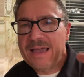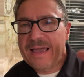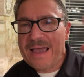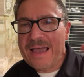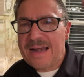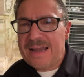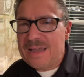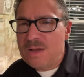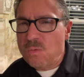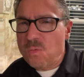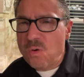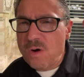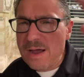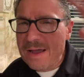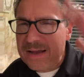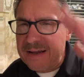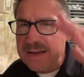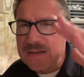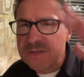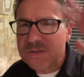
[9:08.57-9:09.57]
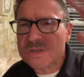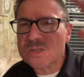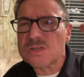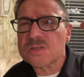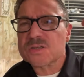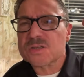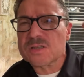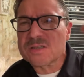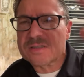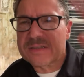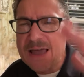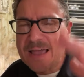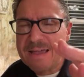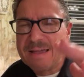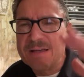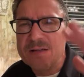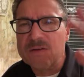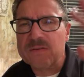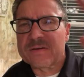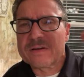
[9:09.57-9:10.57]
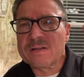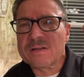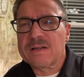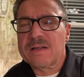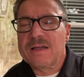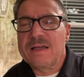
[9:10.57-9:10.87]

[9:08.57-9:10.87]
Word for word: And he weighs us down